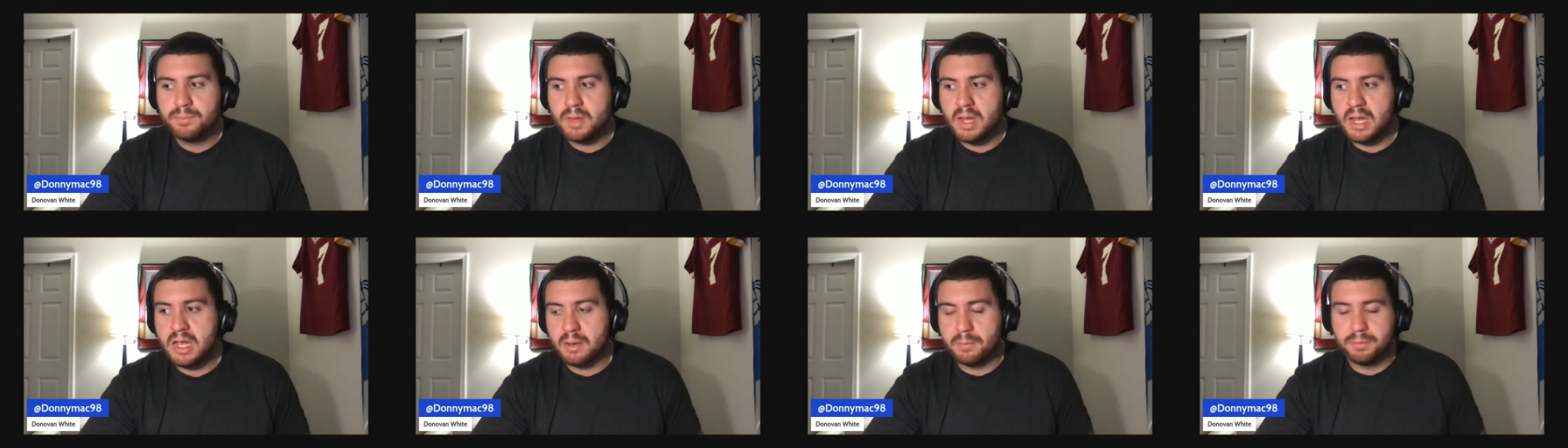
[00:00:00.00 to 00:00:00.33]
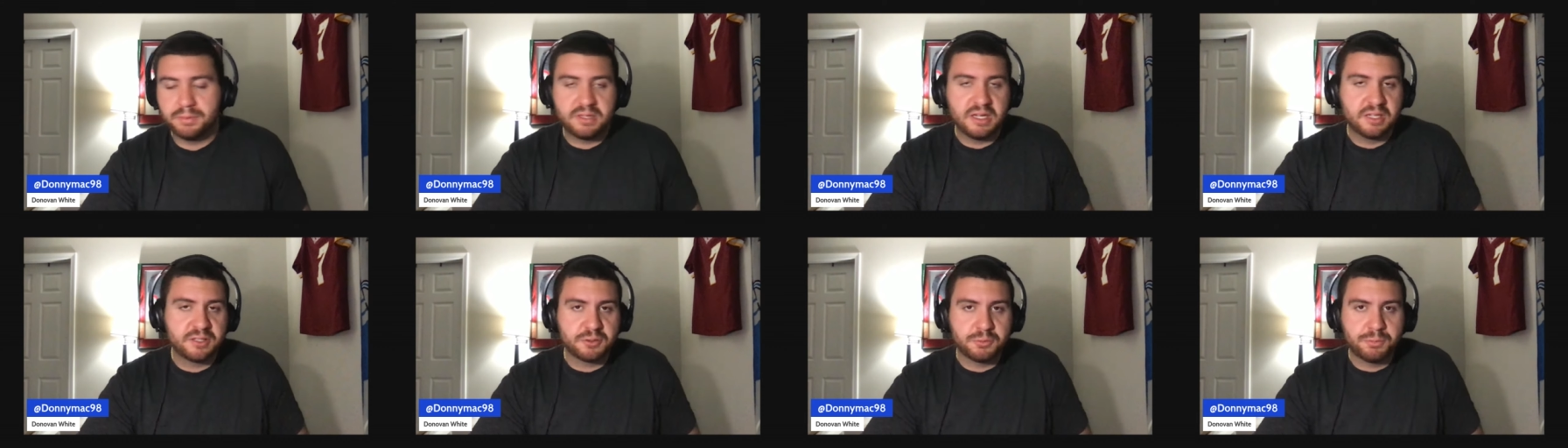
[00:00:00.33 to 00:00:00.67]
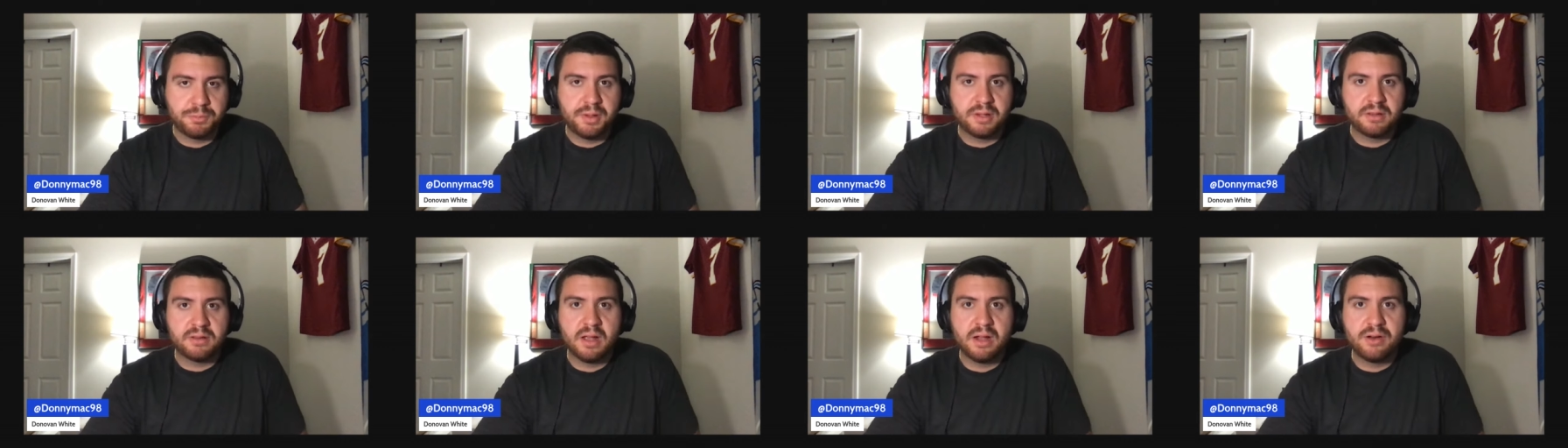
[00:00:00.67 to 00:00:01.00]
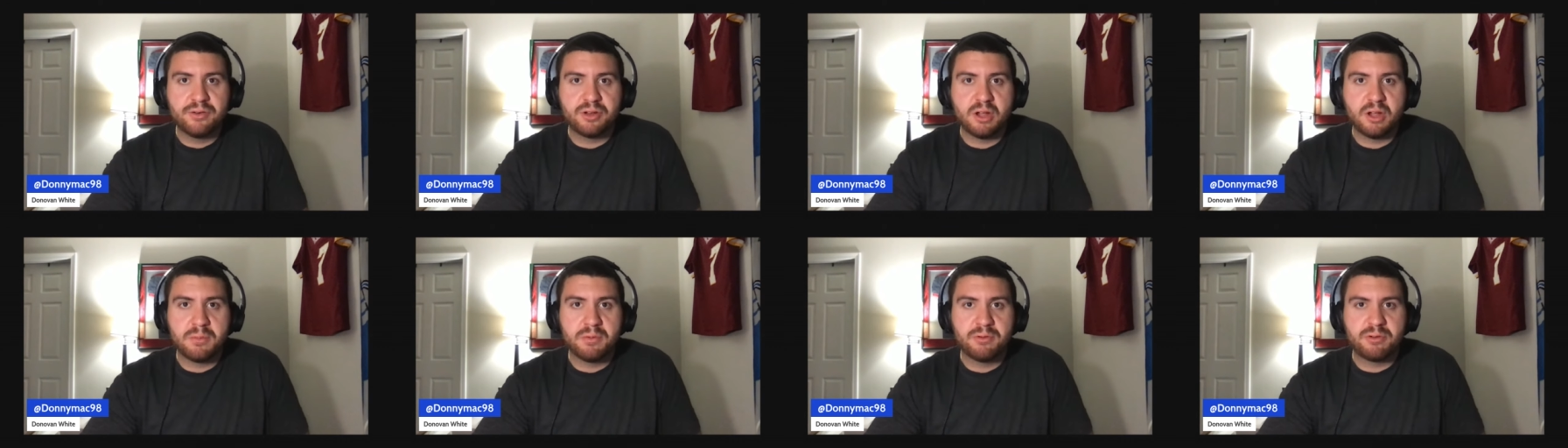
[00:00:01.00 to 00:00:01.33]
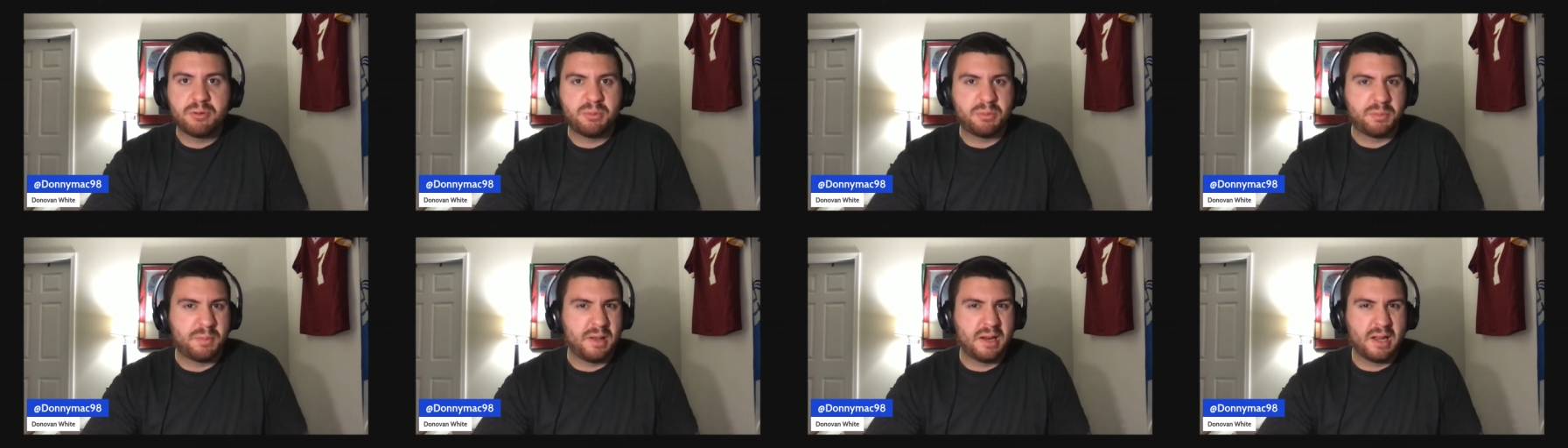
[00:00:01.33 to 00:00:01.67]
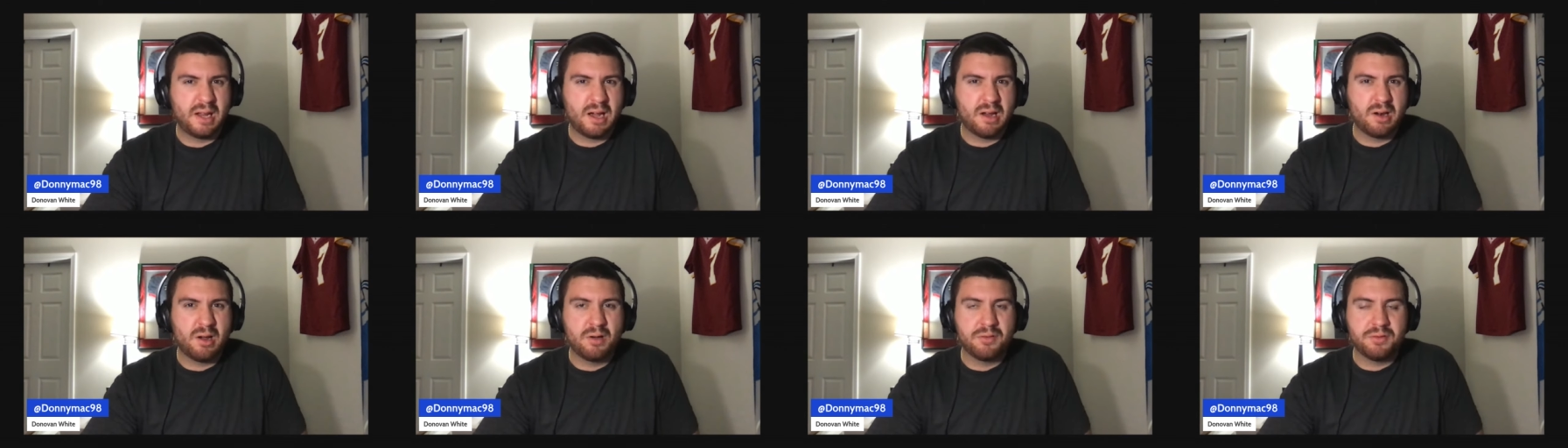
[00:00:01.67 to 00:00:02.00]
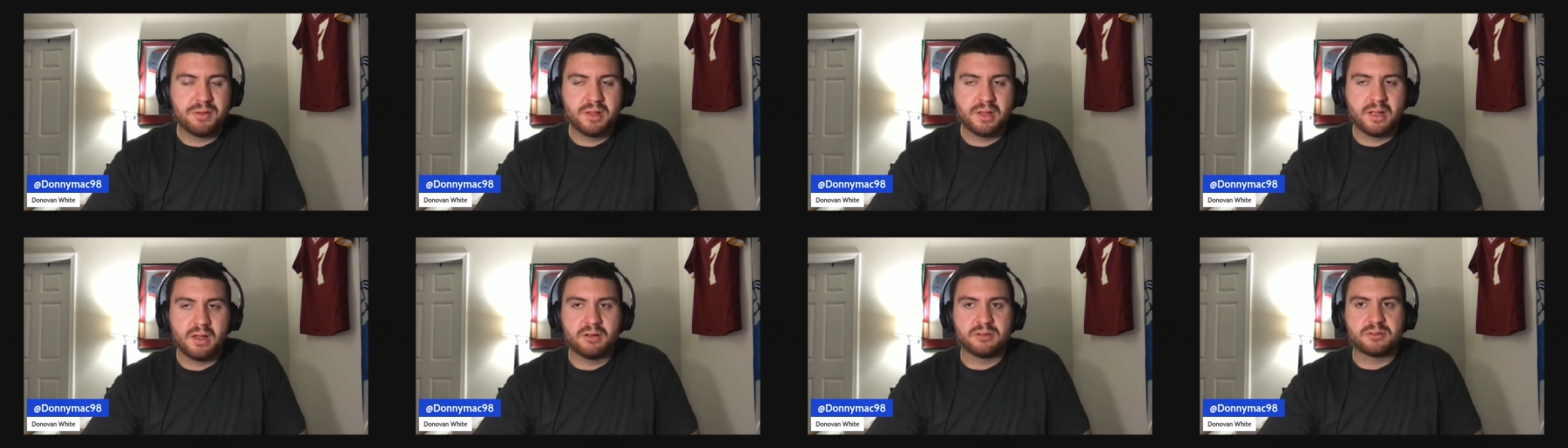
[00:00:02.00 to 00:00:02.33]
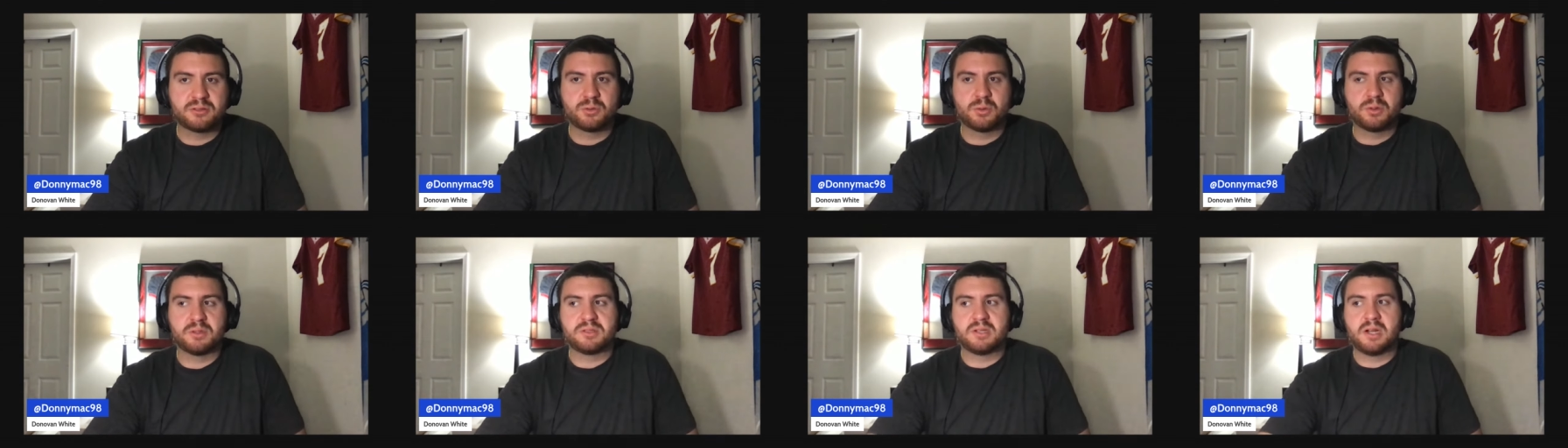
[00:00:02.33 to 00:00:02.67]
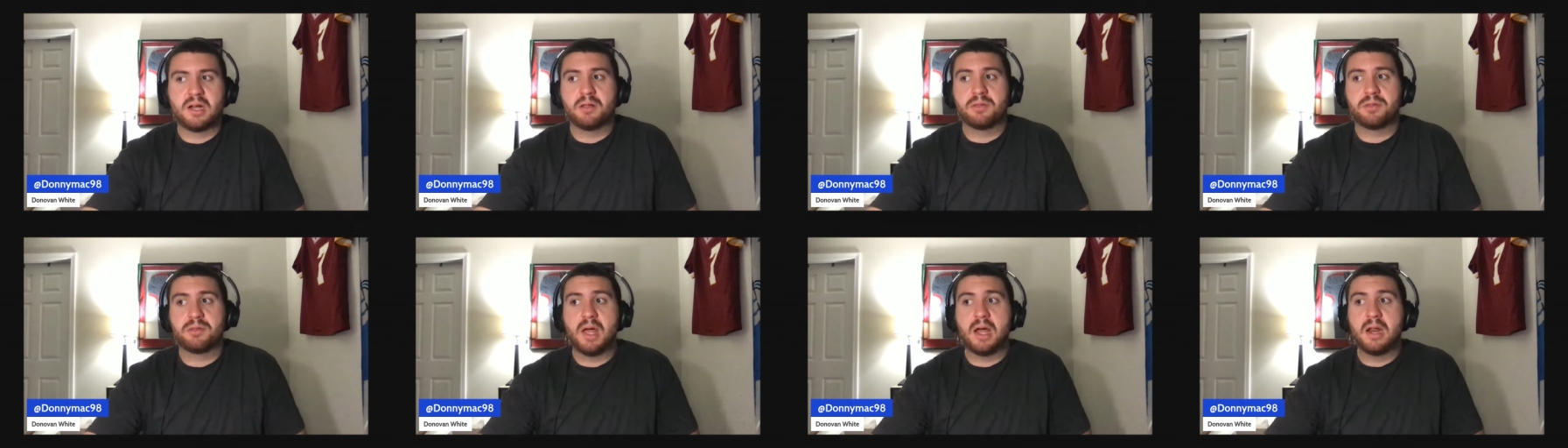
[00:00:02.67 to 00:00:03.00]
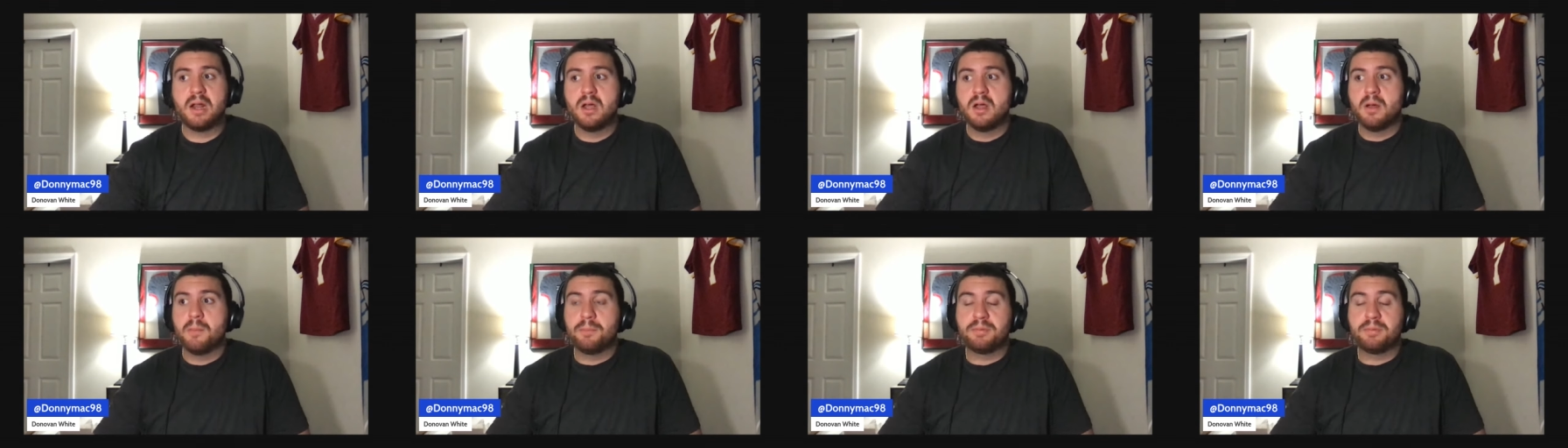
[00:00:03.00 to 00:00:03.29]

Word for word: in a potential big 10 championship depending on how everything else sorts it out that